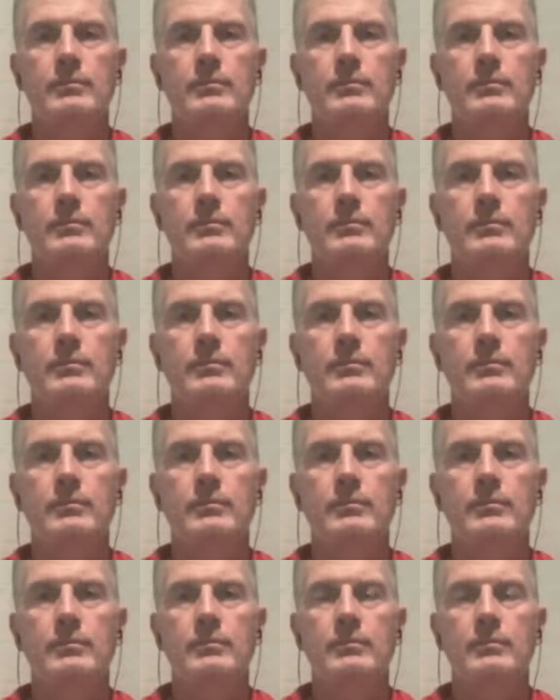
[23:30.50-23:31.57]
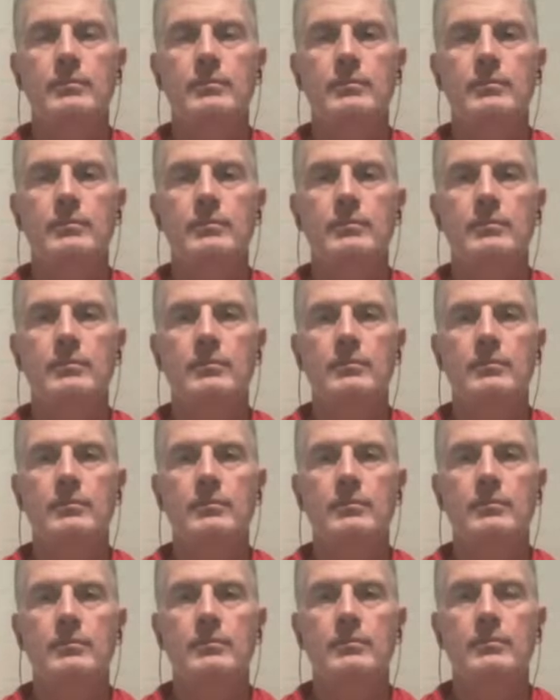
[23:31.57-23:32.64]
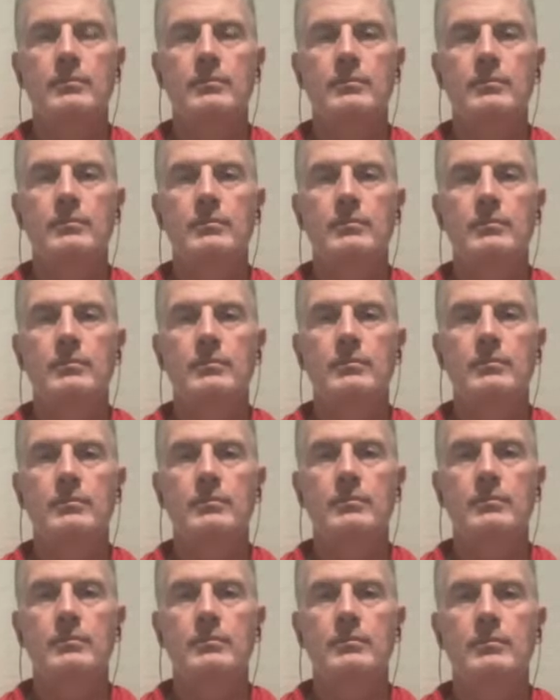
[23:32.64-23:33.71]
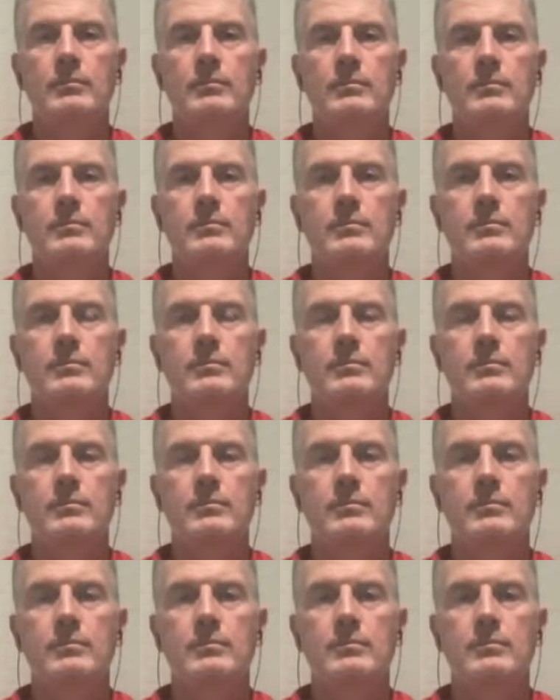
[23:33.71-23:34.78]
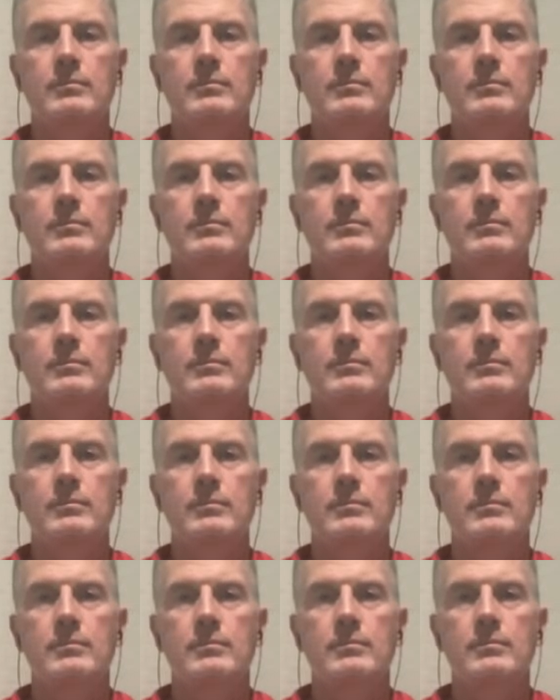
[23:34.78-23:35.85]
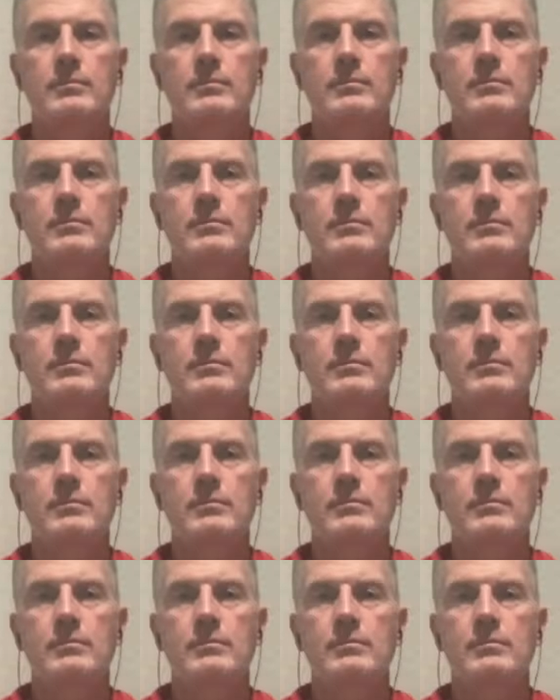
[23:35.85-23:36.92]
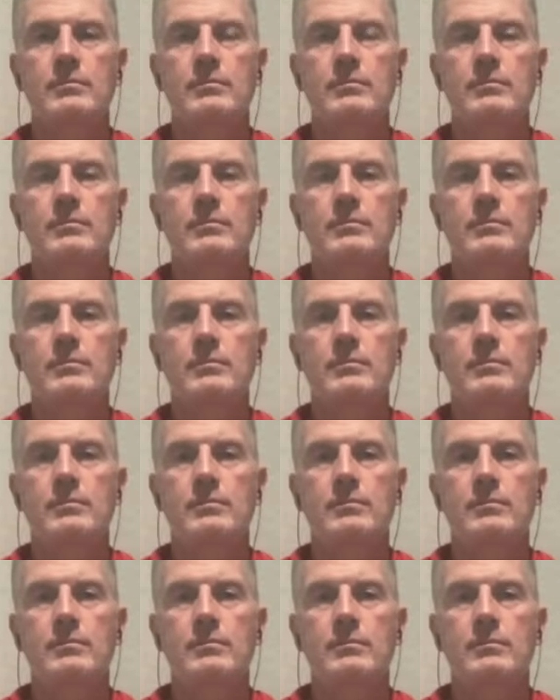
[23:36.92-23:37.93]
(not speaking)